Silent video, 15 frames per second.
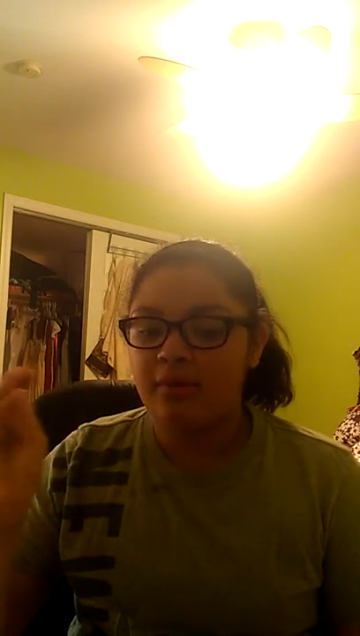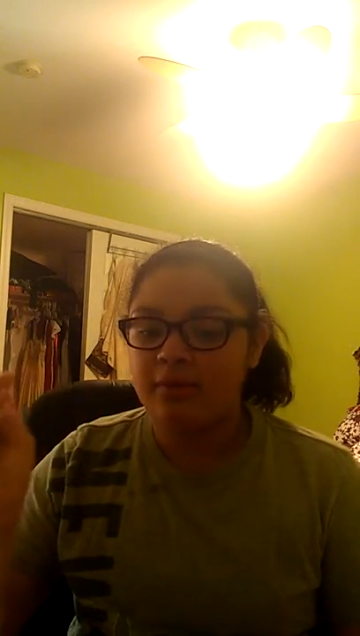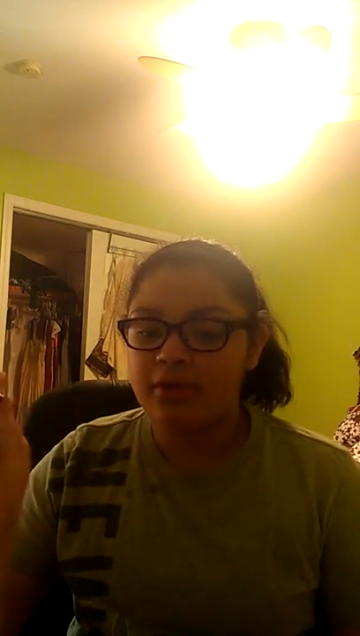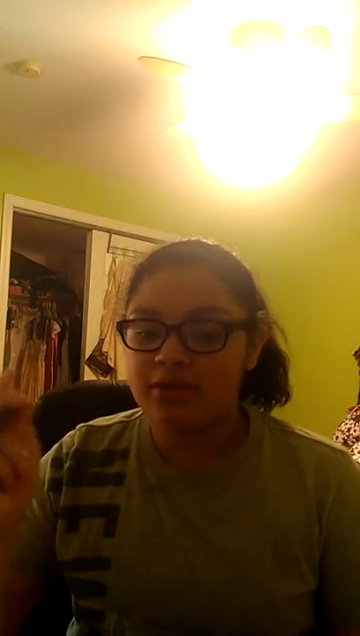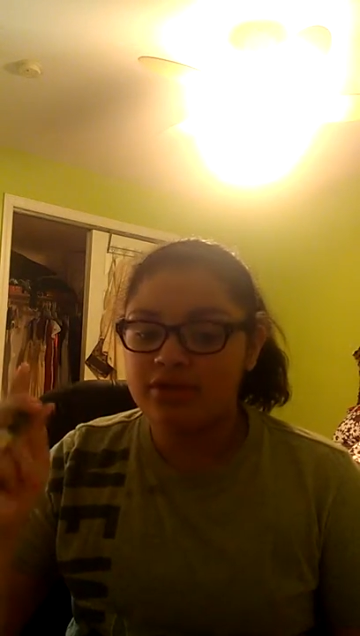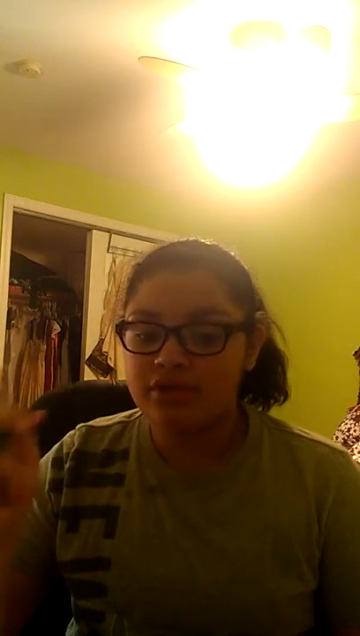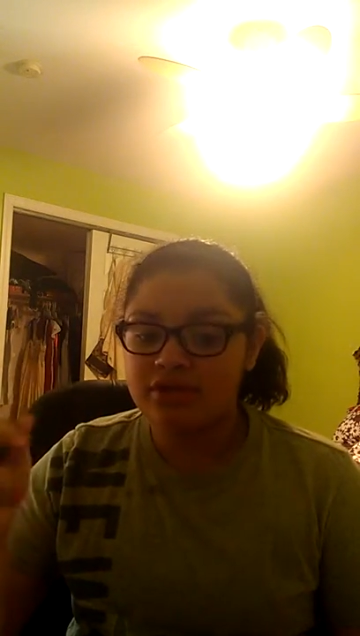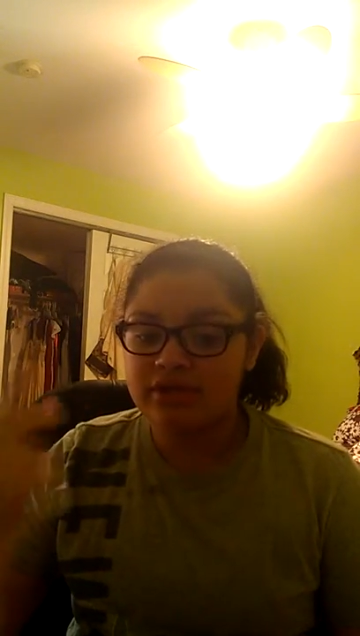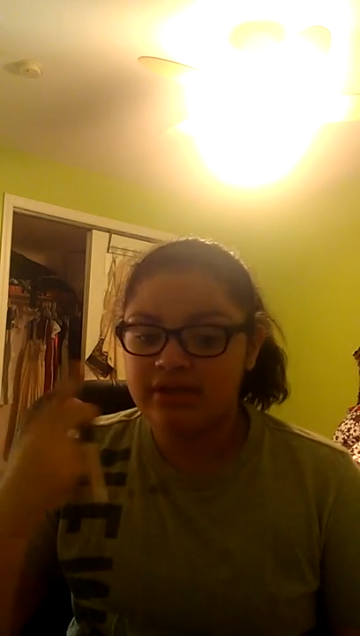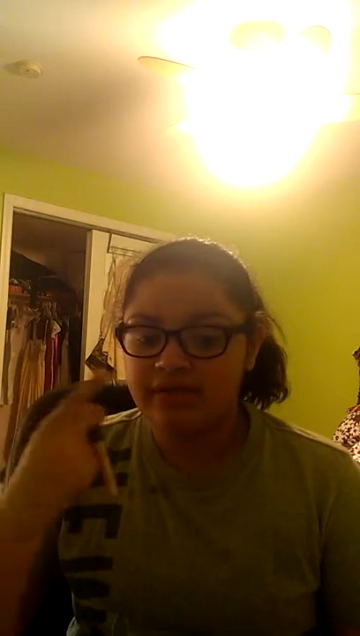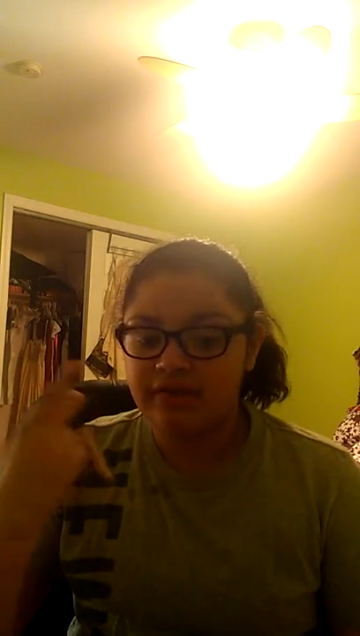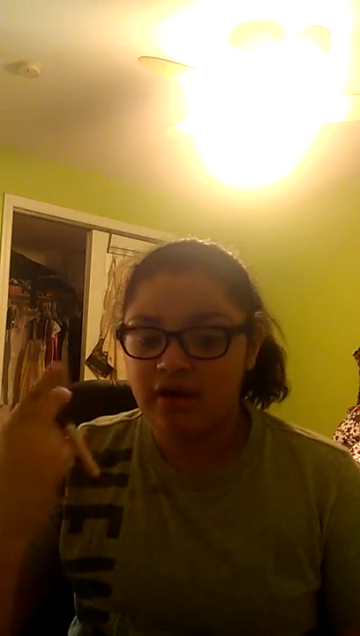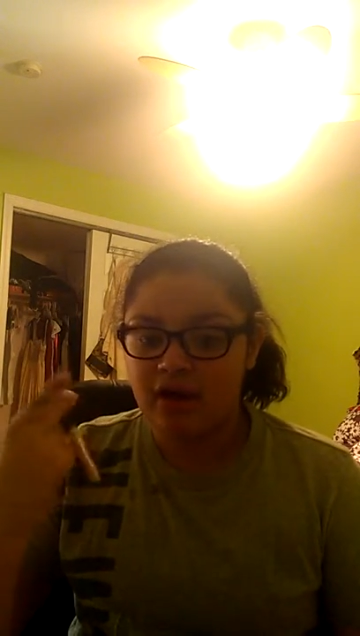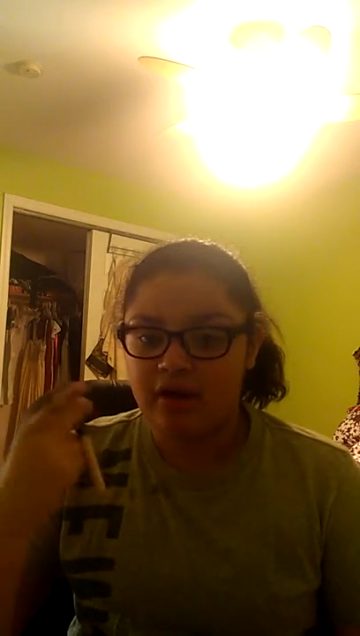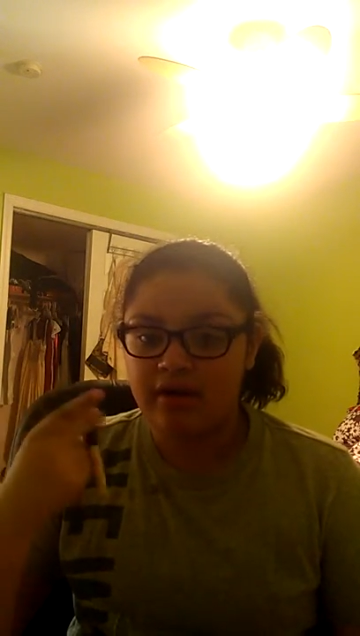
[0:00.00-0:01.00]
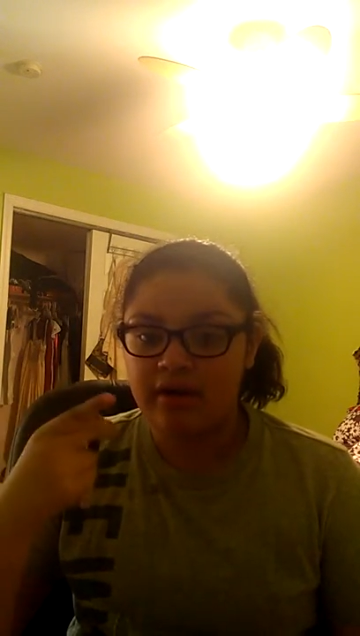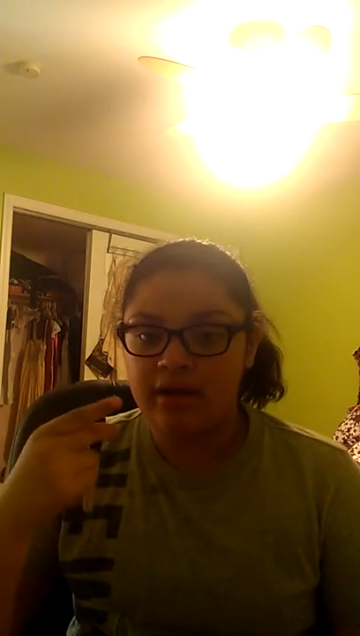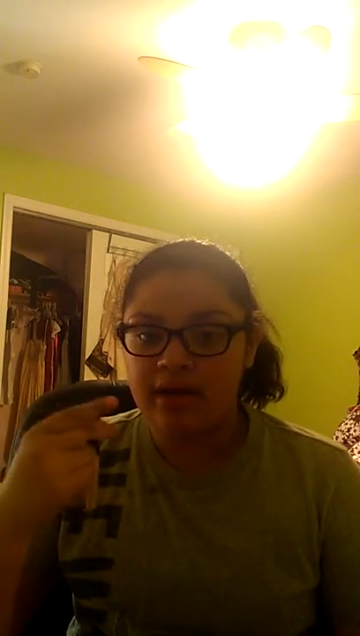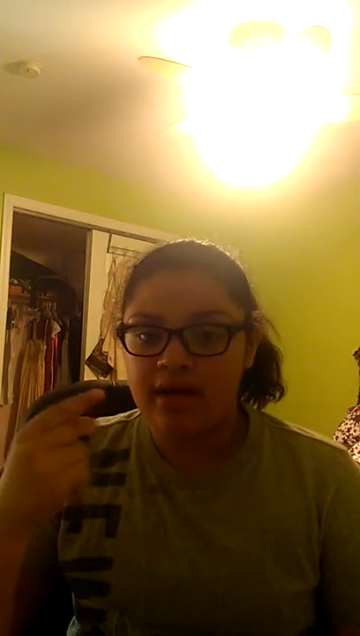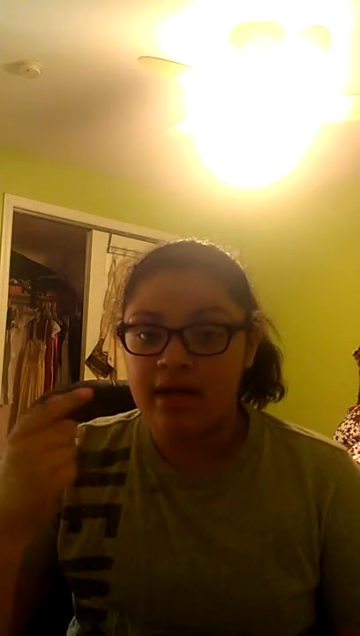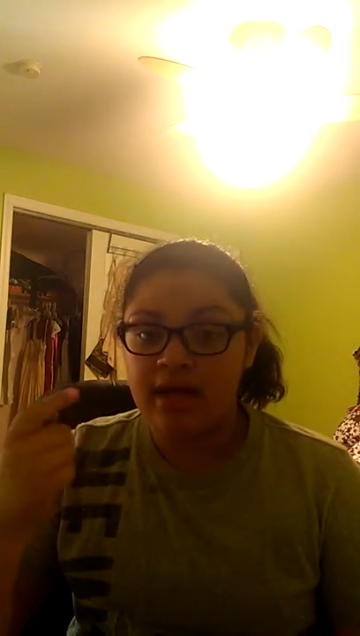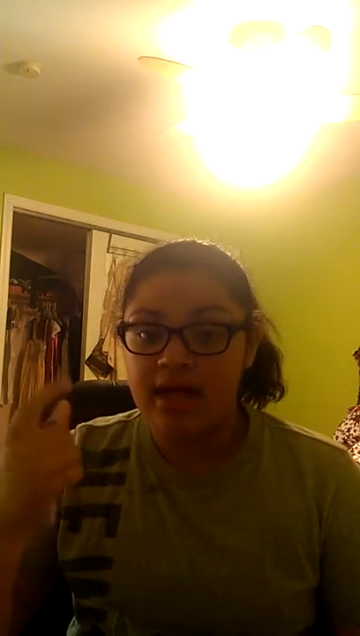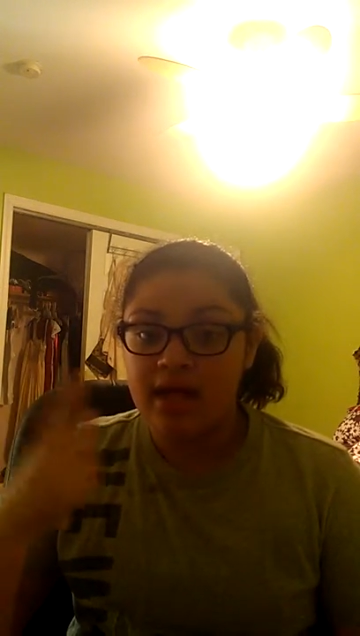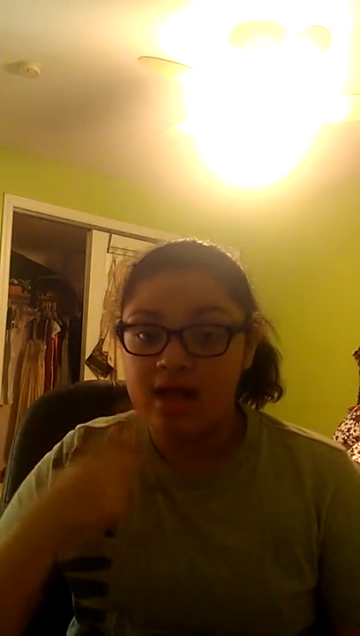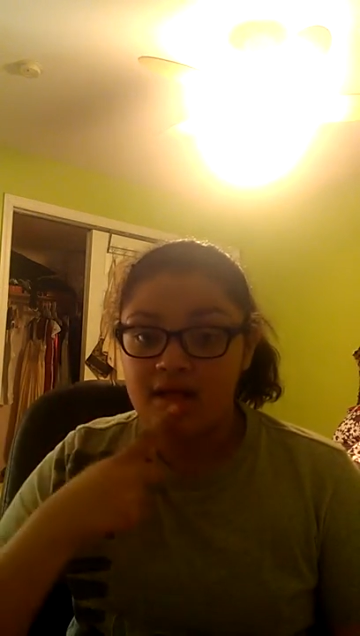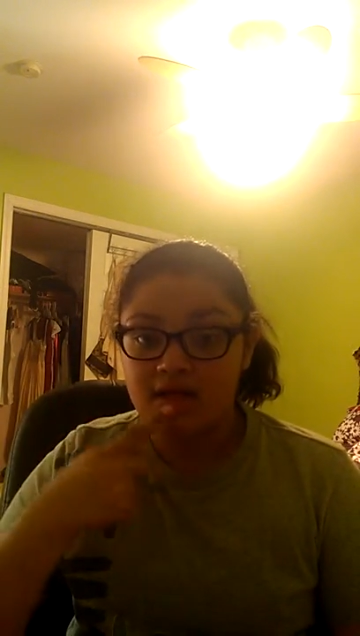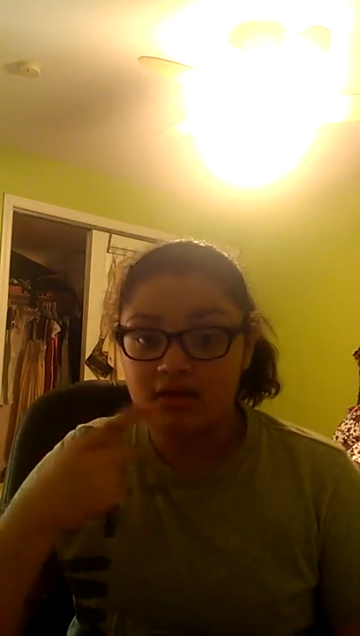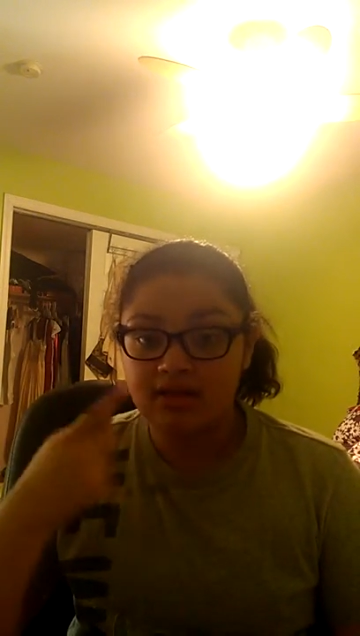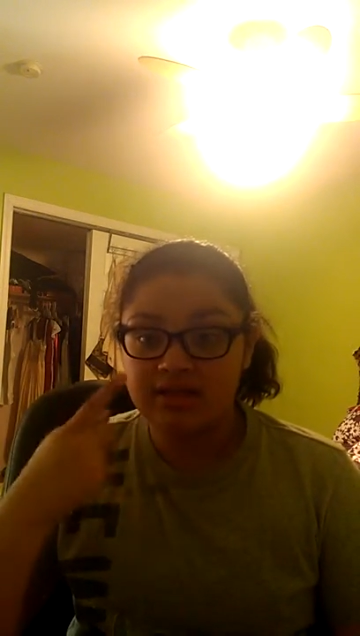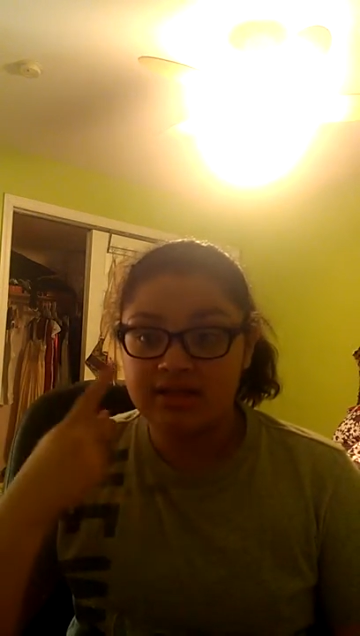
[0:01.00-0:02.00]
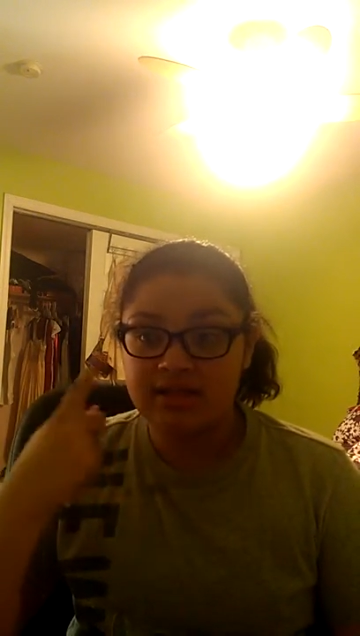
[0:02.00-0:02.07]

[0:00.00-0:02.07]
when you just leave it on. It looks